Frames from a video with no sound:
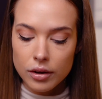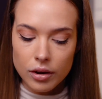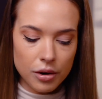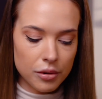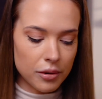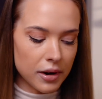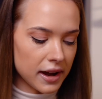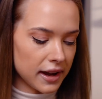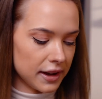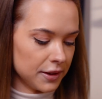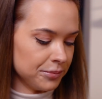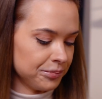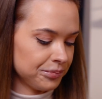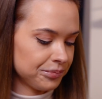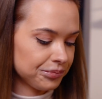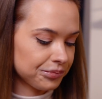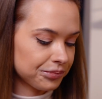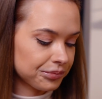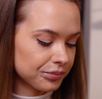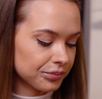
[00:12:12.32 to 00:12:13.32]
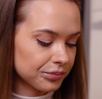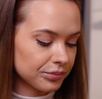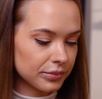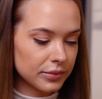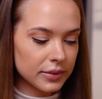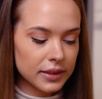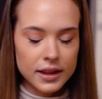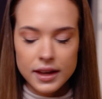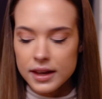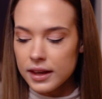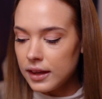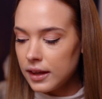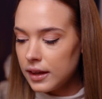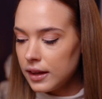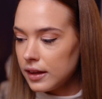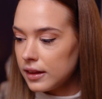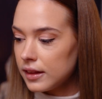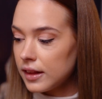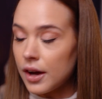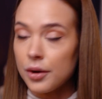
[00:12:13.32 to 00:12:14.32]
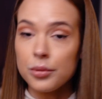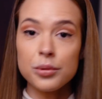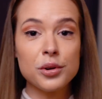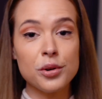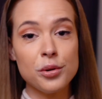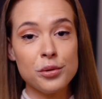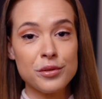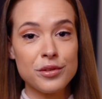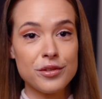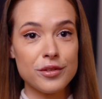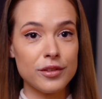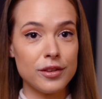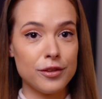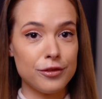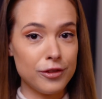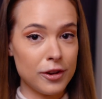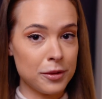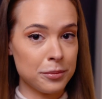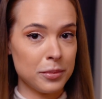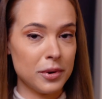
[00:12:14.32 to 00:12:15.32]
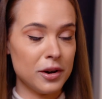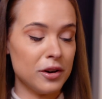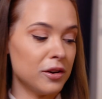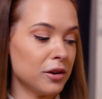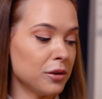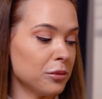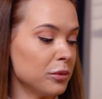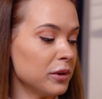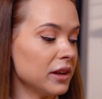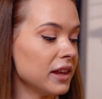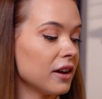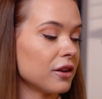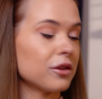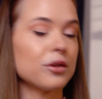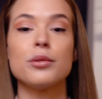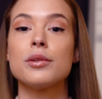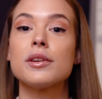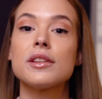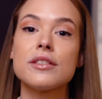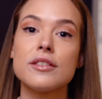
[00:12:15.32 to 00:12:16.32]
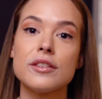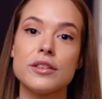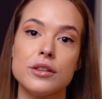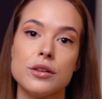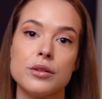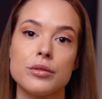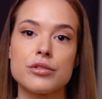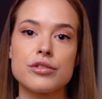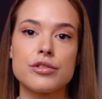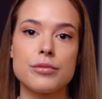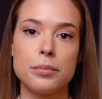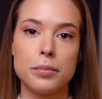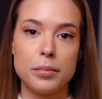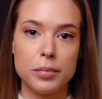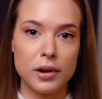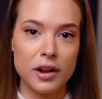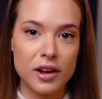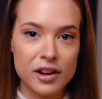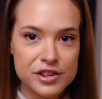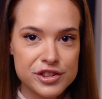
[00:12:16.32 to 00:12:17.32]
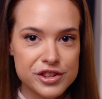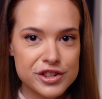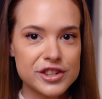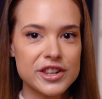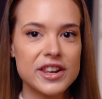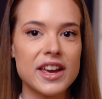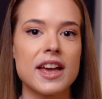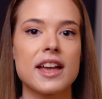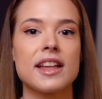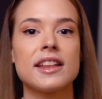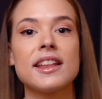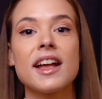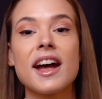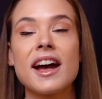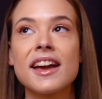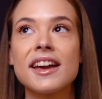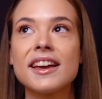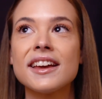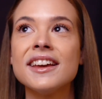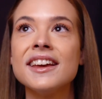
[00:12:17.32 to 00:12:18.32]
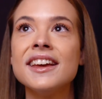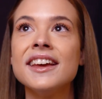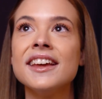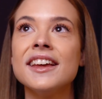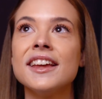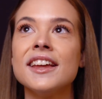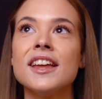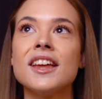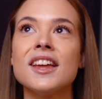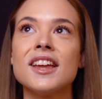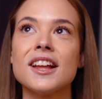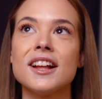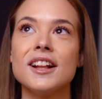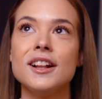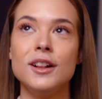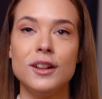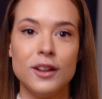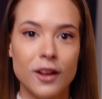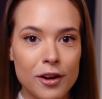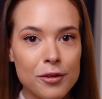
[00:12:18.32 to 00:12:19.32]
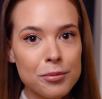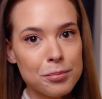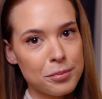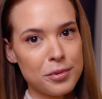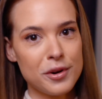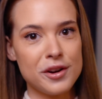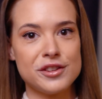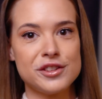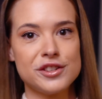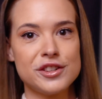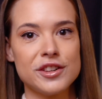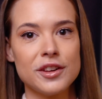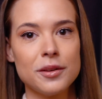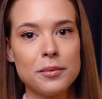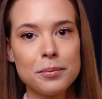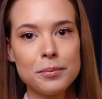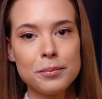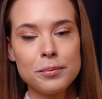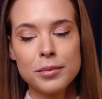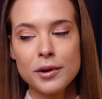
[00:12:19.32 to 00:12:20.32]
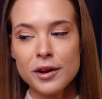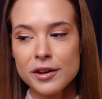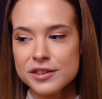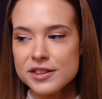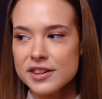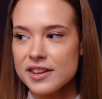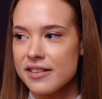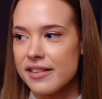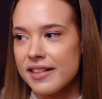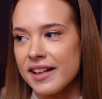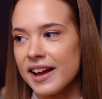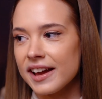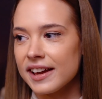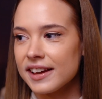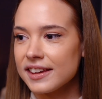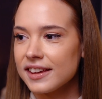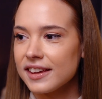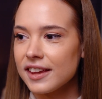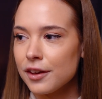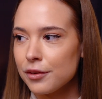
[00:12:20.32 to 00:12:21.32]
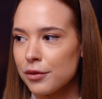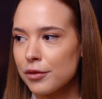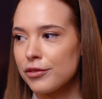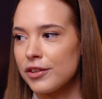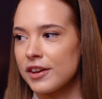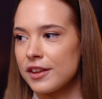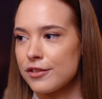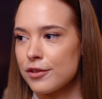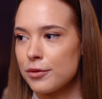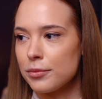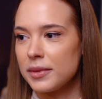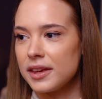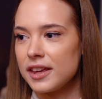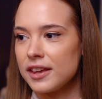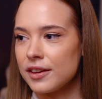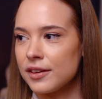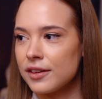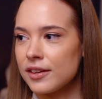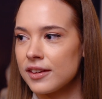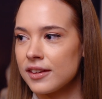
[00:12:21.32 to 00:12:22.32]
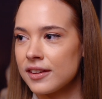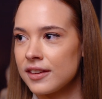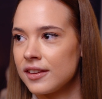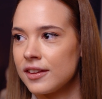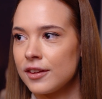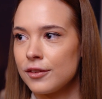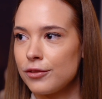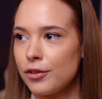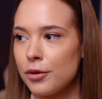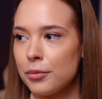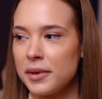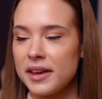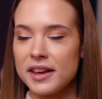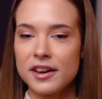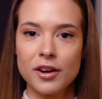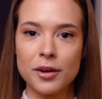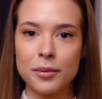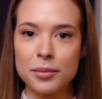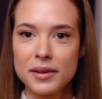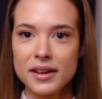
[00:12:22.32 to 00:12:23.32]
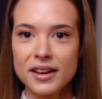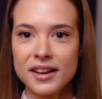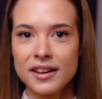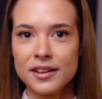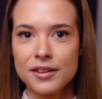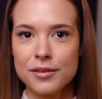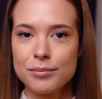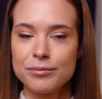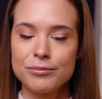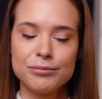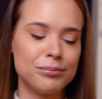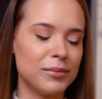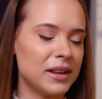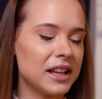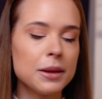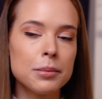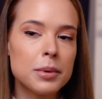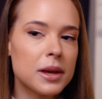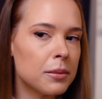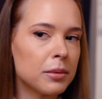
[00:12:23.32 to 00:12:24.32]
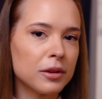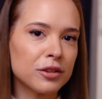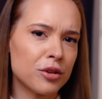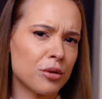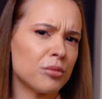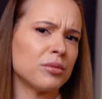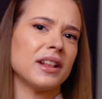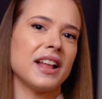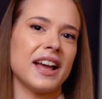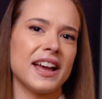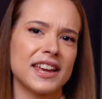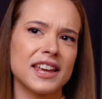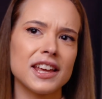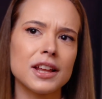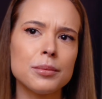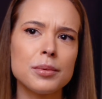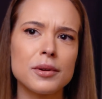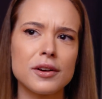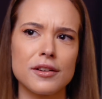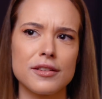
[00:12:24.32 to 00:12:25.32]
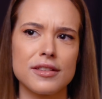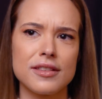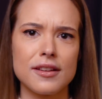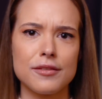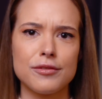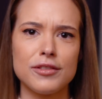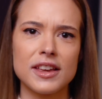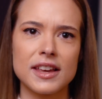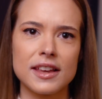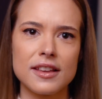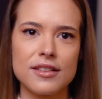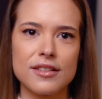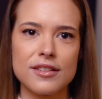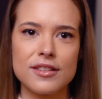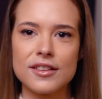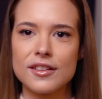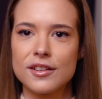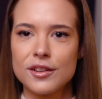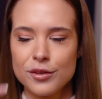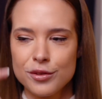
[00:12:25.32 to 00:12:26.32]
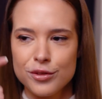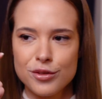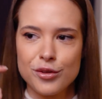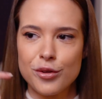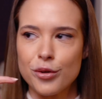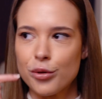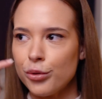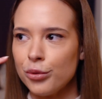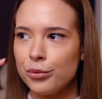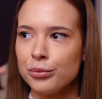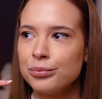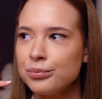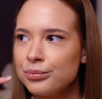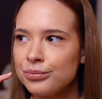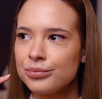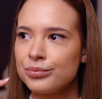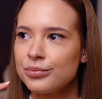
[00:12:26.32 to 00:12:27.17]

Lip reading: All right, now we're going to the fun part. We are going to use blush, and I love brush. Brush is like everything to me for makeup. Many people don't like it because they think it looks so,